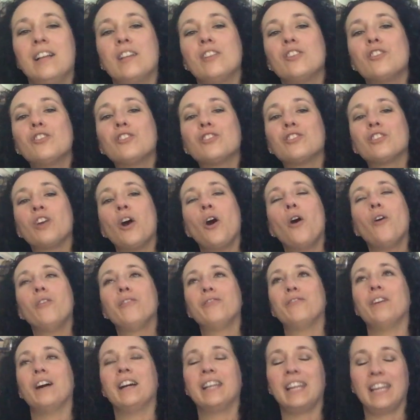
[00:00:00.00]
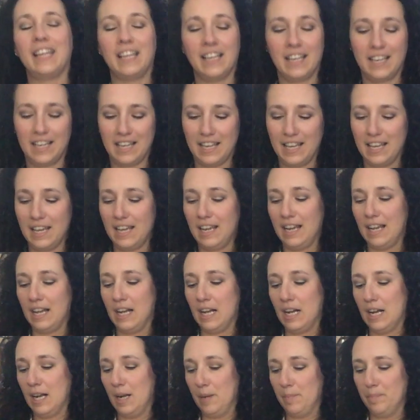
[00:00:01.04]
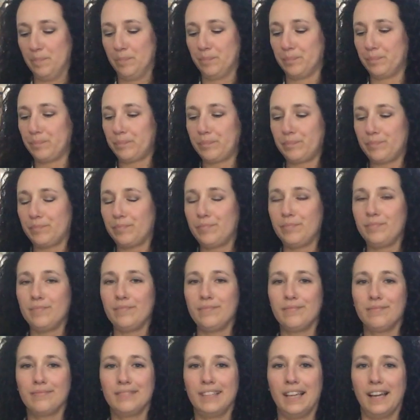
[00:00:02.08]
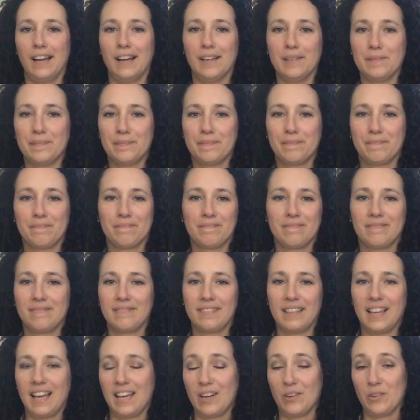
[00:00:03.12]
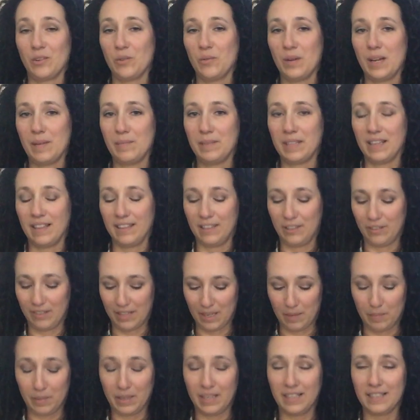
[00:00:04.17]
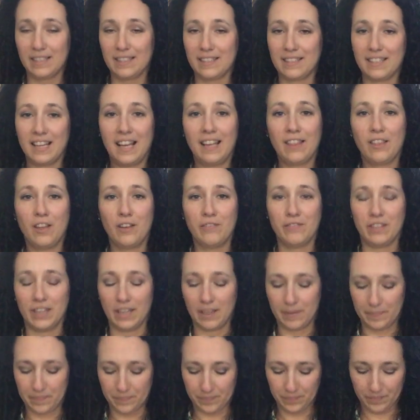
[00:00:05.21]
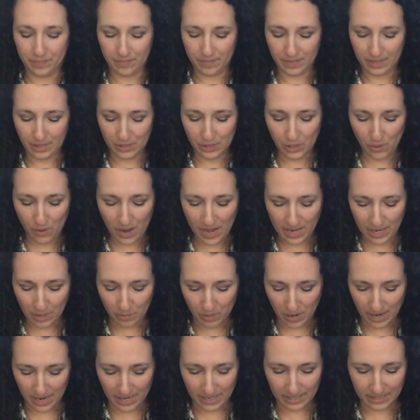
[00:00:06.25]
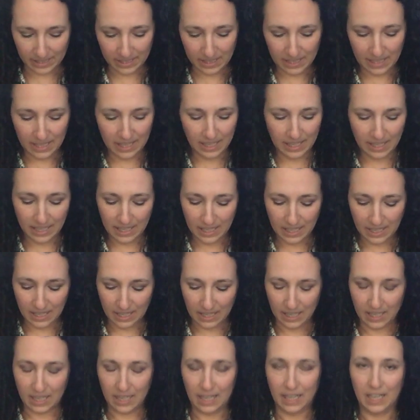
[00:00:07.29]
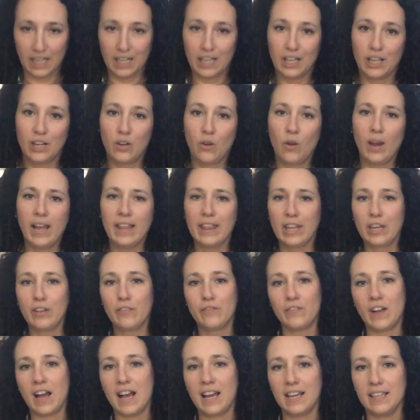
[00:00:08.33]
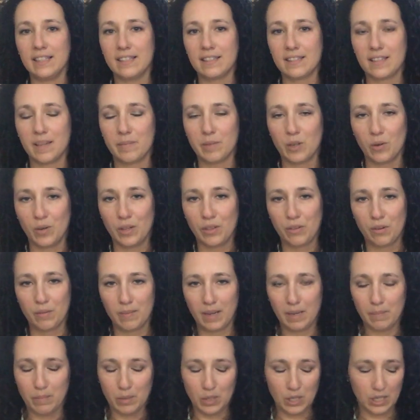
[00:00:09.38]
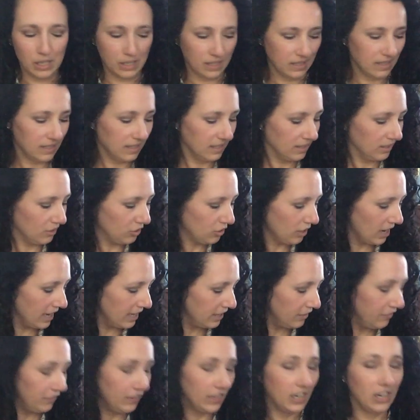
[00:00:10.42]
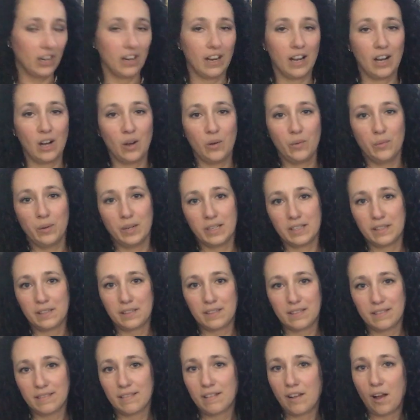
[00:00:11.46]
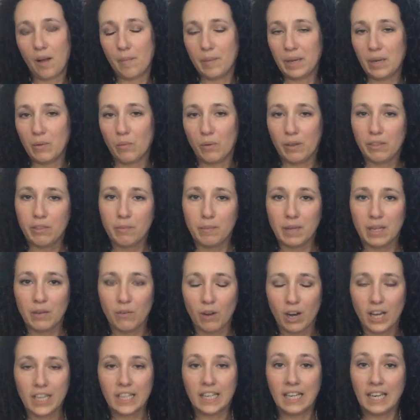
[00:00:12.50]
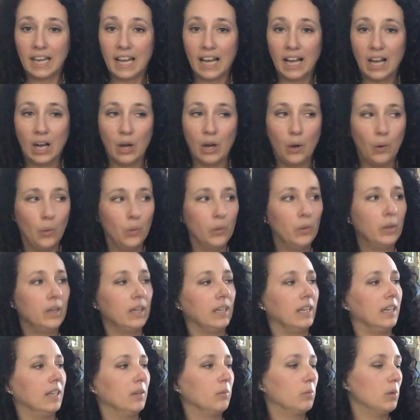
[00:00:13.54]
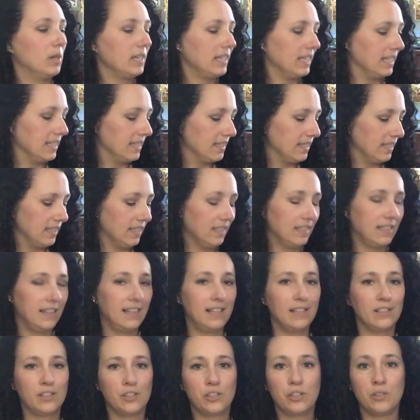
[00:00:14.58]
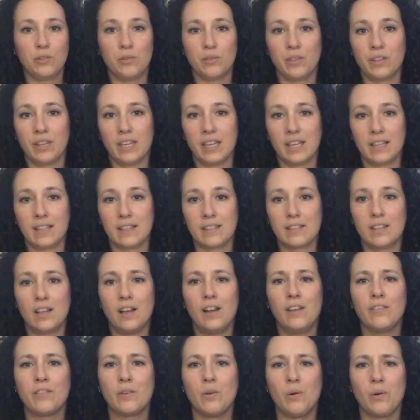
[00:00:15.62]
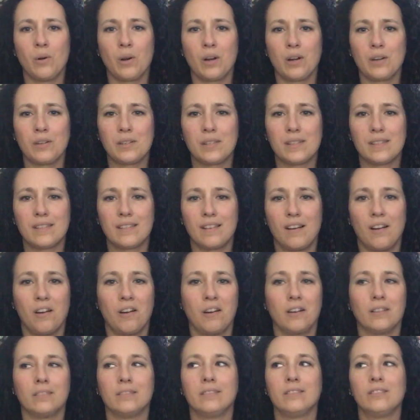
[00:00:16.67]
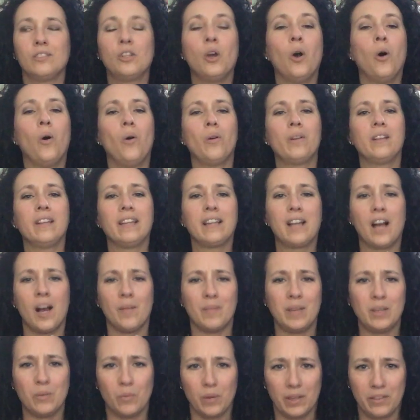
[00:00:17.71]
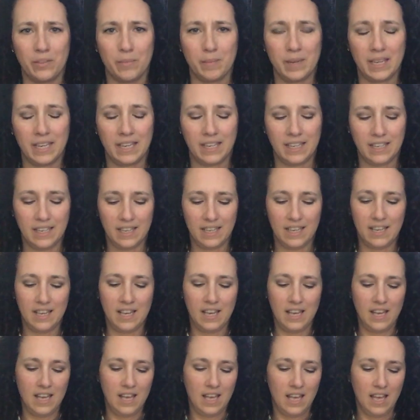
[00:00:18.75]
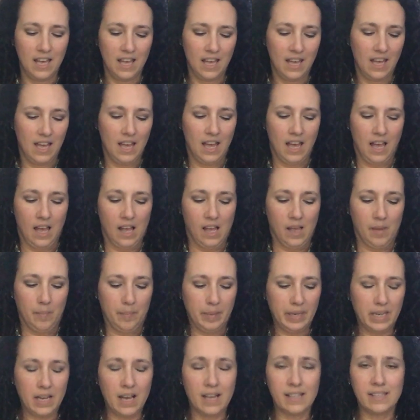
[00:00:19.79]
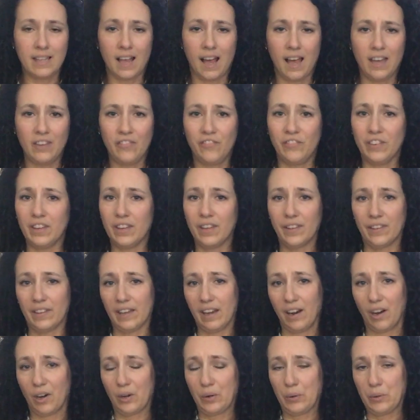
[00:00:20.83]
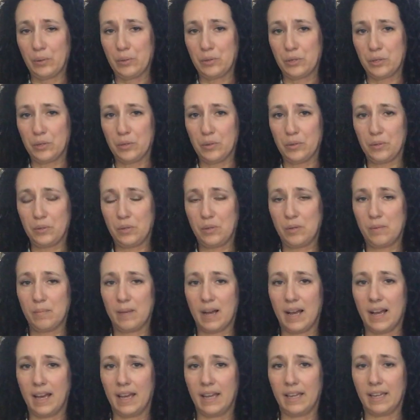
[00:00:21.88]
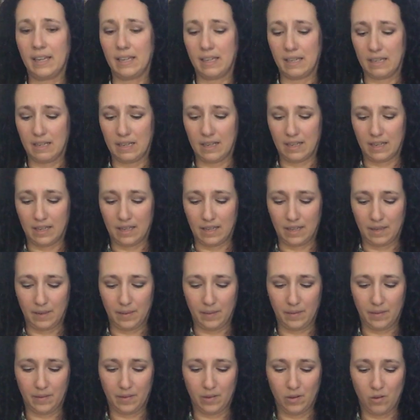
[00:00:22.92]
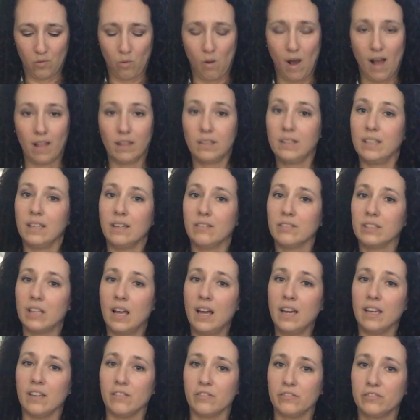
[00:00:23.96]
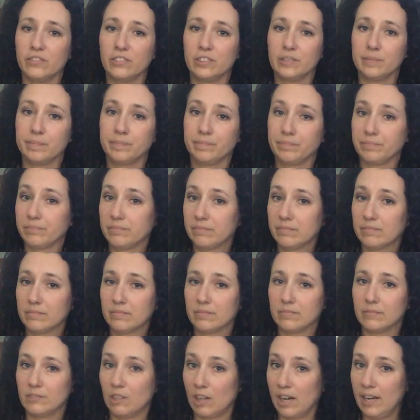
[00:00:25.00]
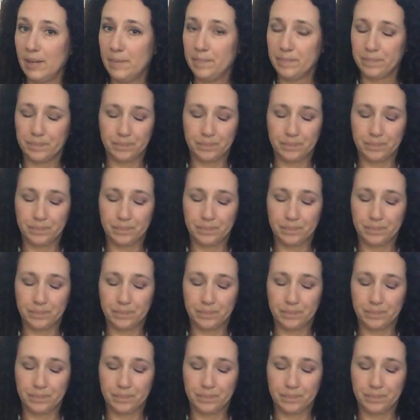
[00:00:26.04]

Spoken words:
So funny. Yeah, I don't know why I'm telling you that, but I love that. So anyway, great little finds as I'm going through my books and trying to figure out what's coming with me right now and what isn't. These two things, of course, are totally coming with me because I feel they are crucial to my quality of life, right?